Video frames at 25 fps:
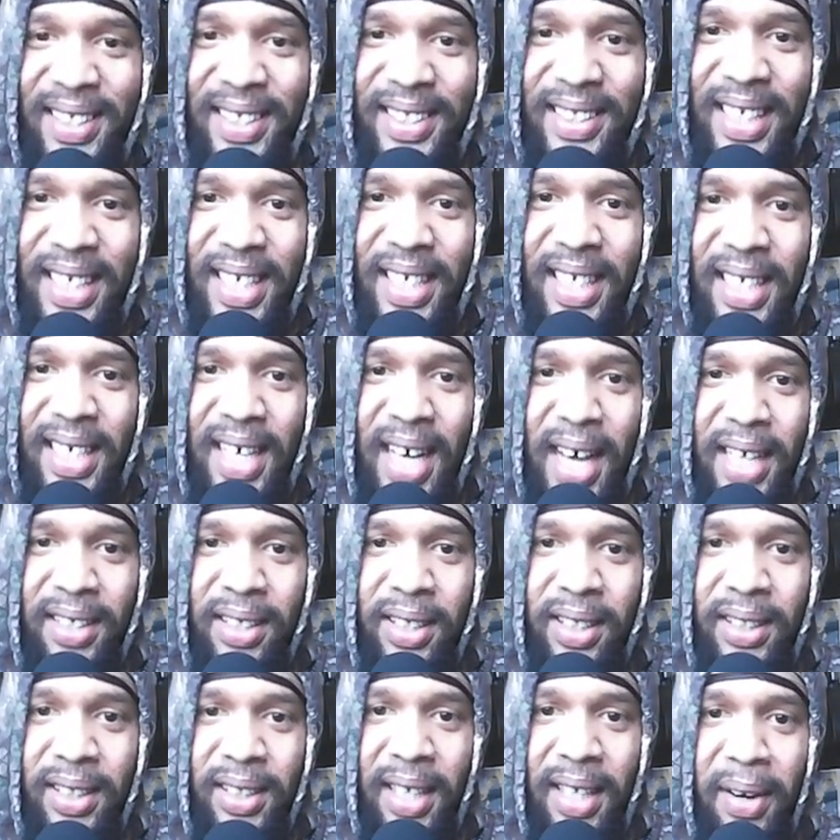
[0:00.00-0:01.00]
Seeing
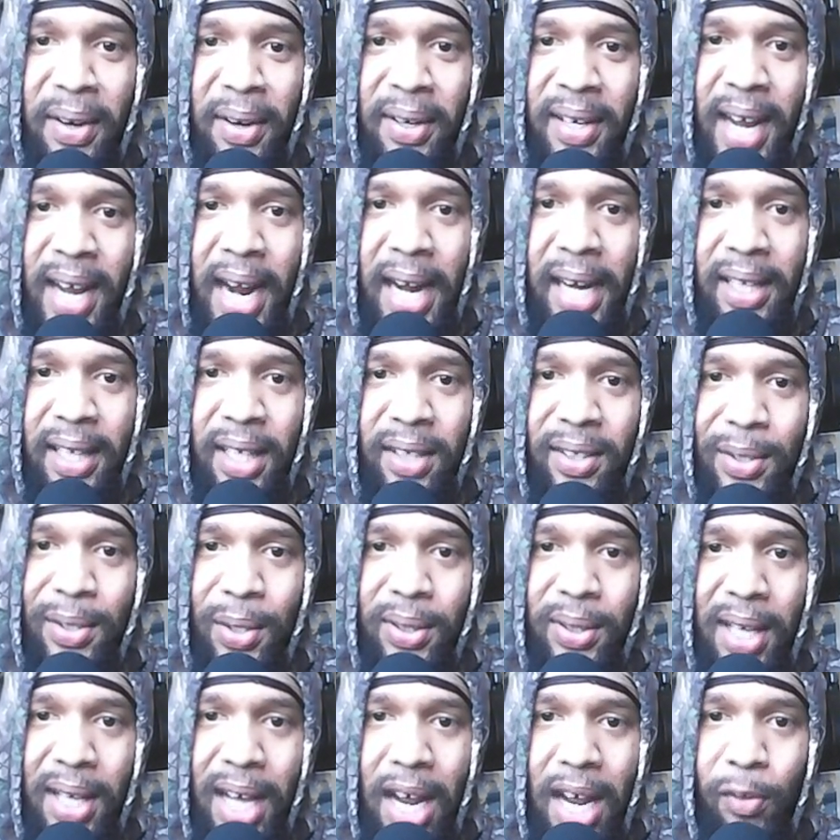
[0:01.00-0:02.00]
as the Slayer candidate
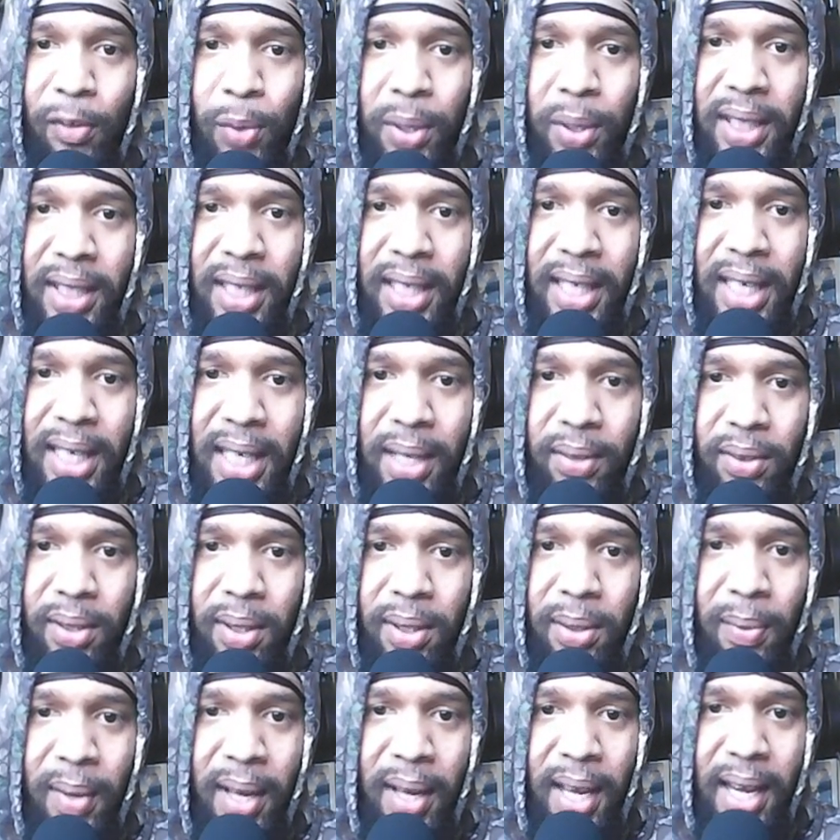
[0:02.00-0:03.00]
told everyone to get
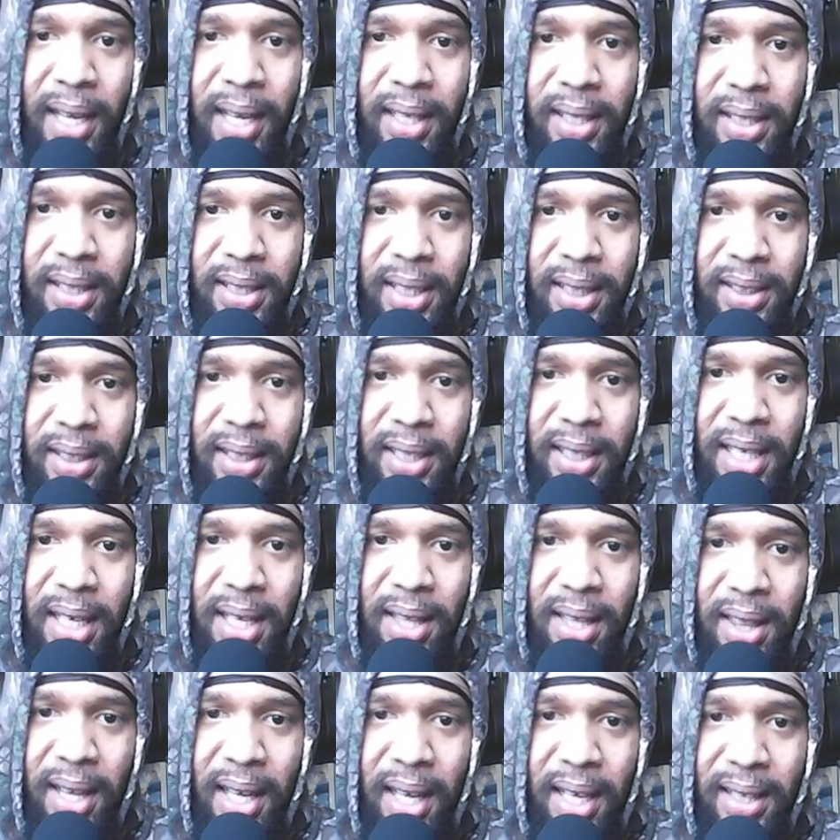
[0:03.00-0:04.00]
out the way, doesn't
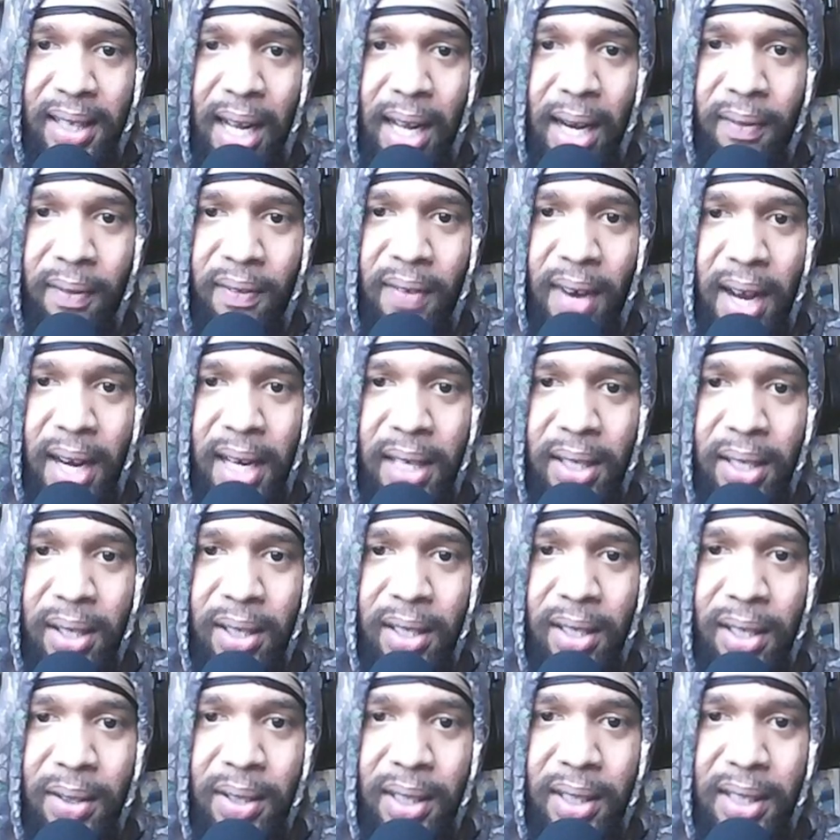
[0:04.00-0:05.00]
he think that fighting
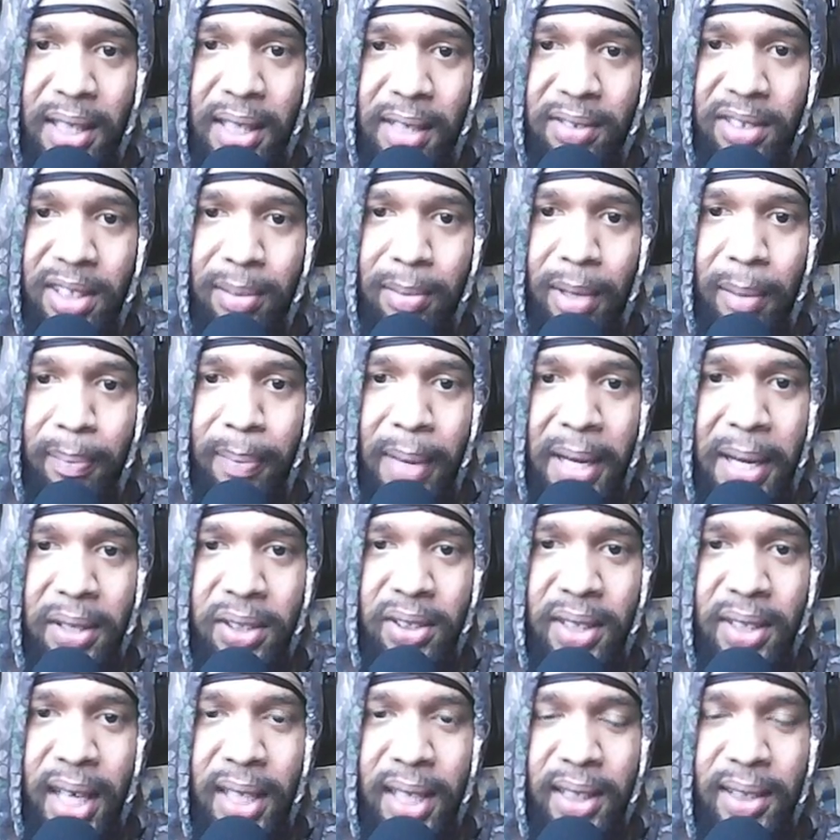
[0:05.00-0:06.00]
alone gives him a
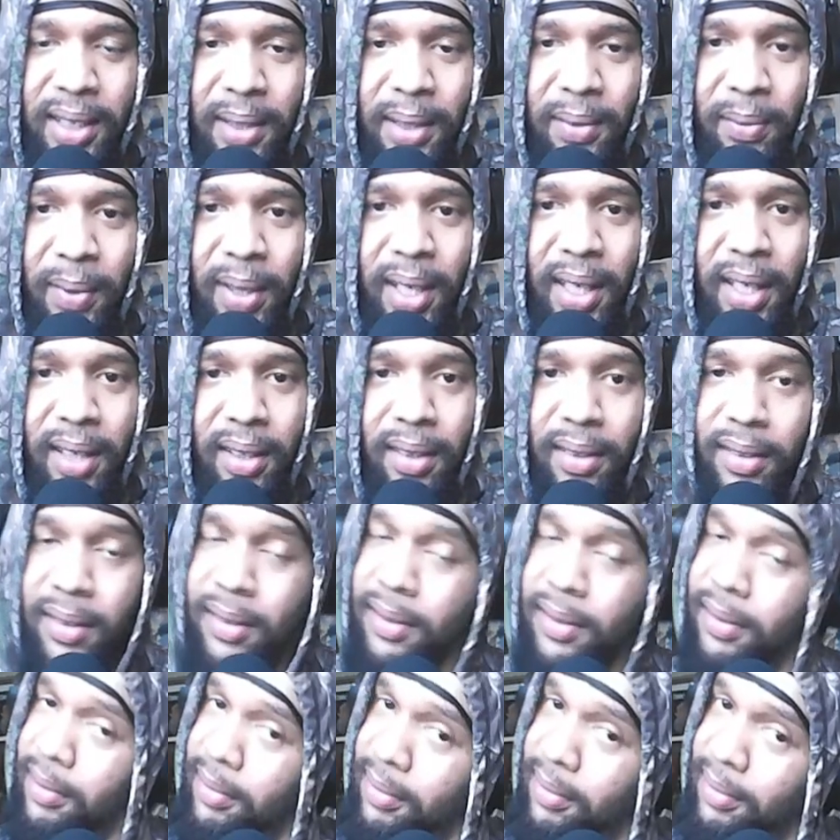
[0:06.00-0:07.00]
better chance at winning?